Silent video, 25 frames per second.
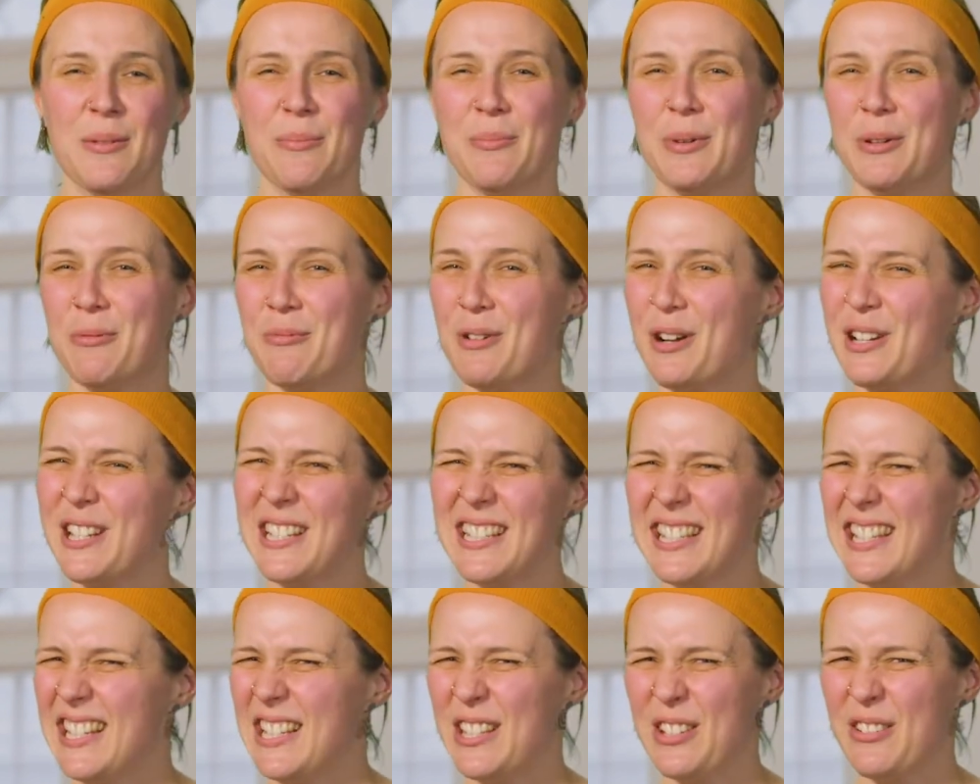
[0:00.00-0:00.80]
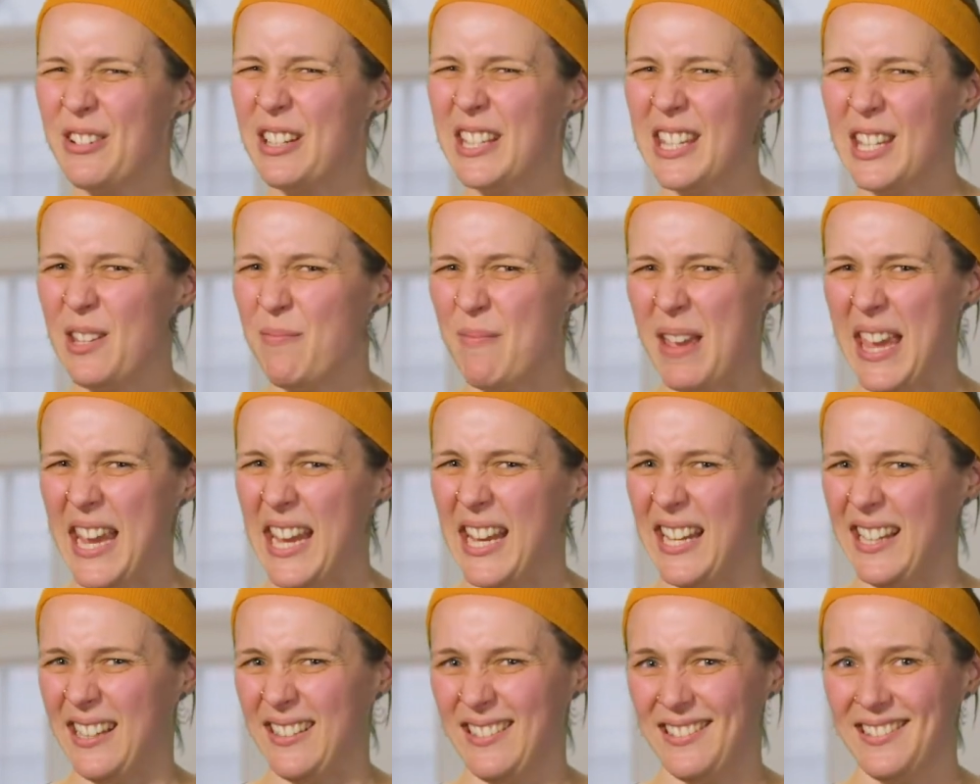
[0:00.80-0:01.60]
But what does this really
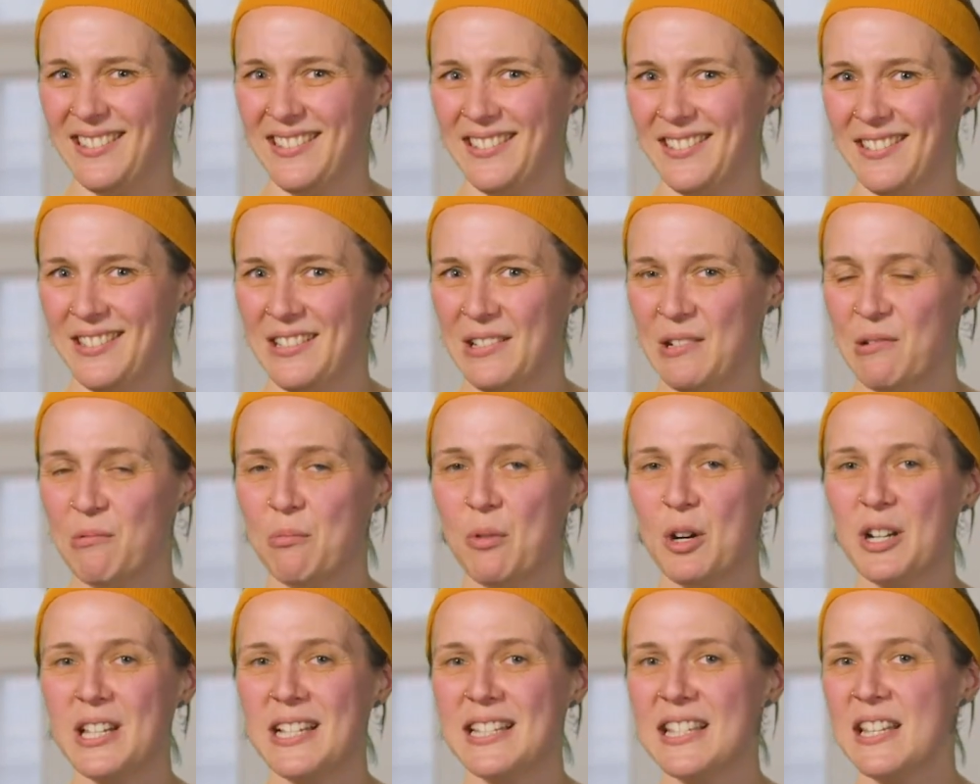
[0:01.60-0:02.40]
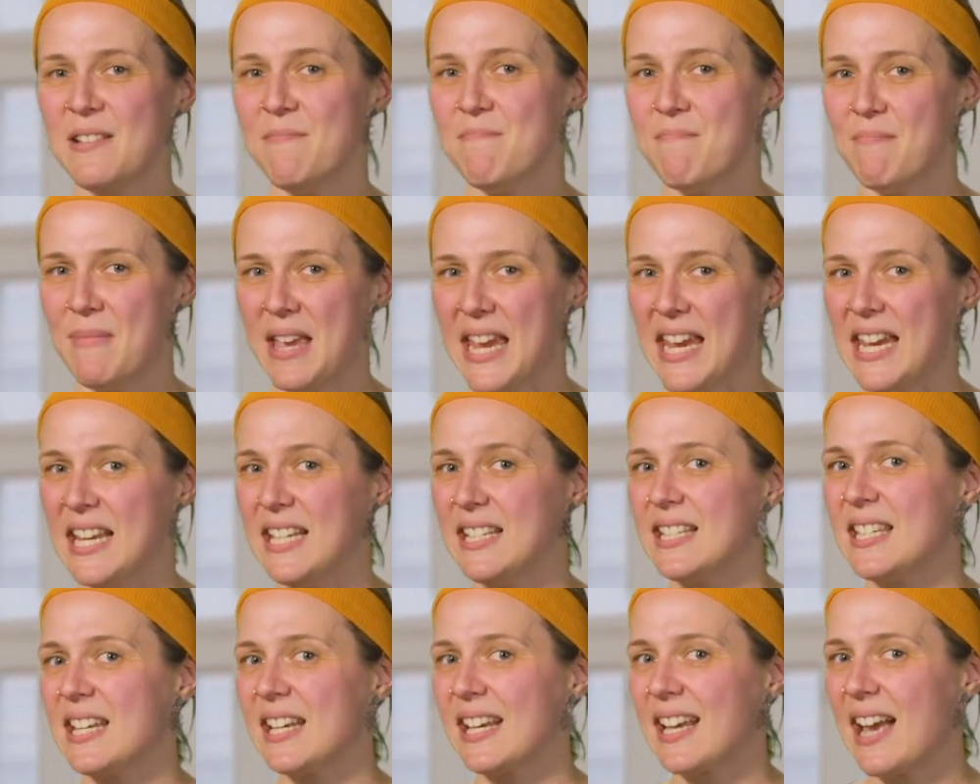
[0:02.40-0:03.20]
mean? What does it
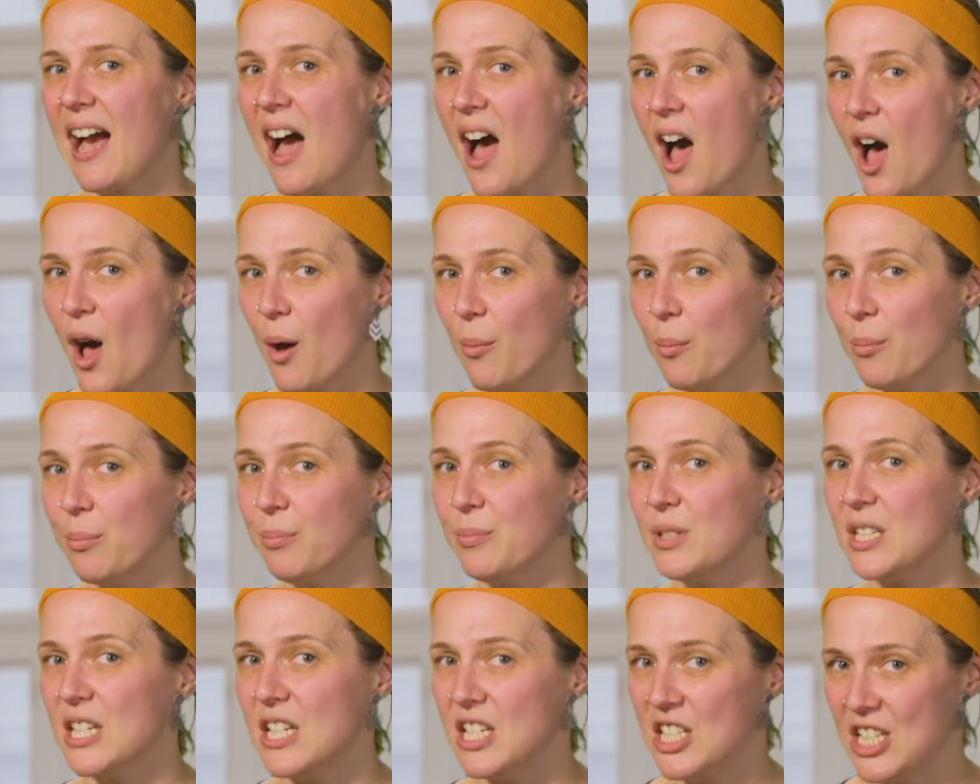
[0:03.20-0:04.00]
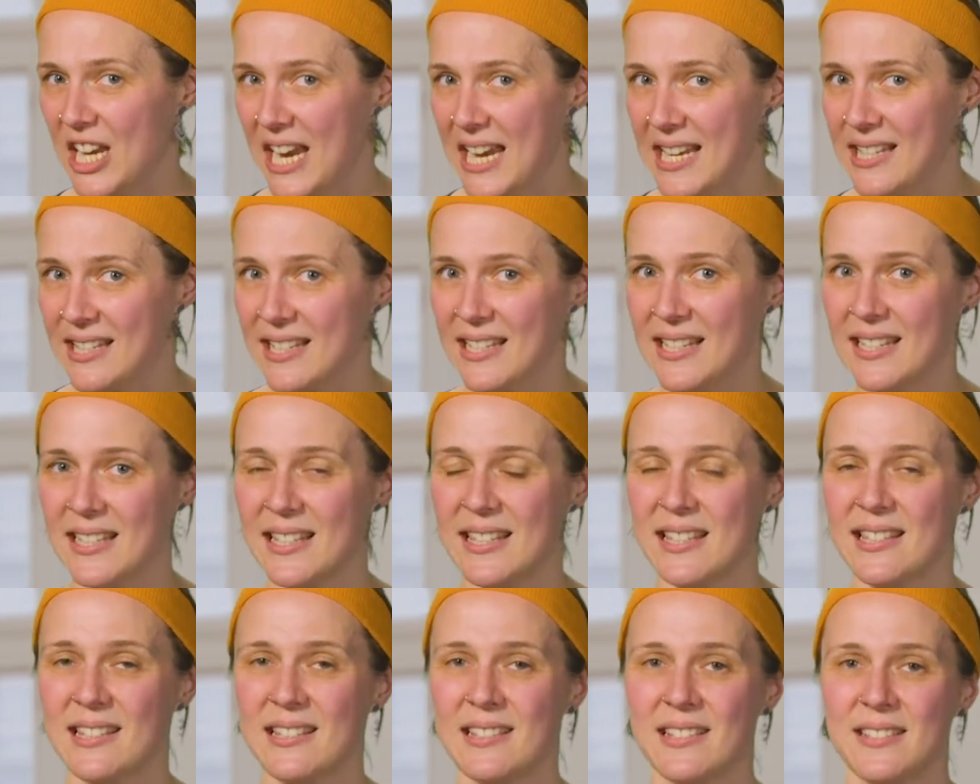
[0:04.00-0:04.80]
mean to come to
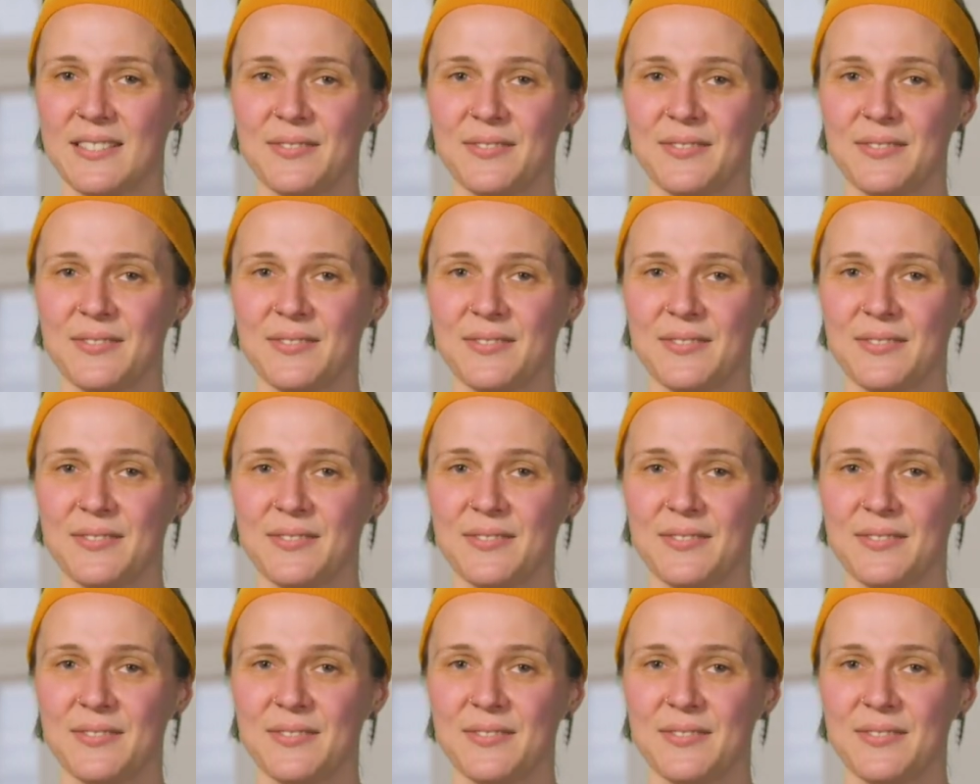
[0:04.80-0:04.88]
Jesus?